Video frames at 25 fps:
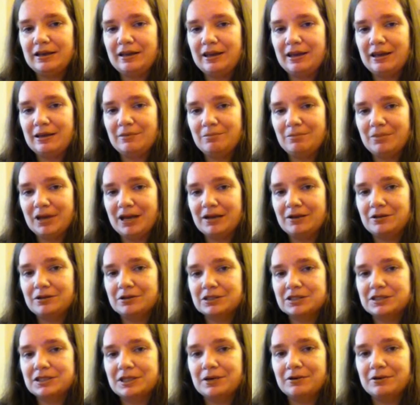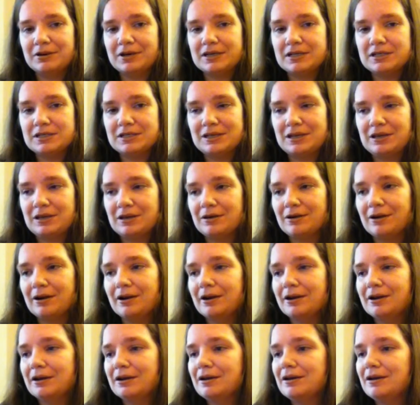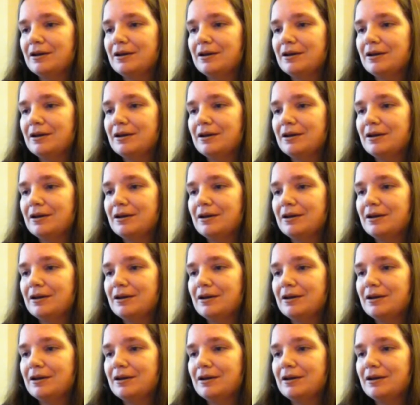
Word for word: hit medical series ER.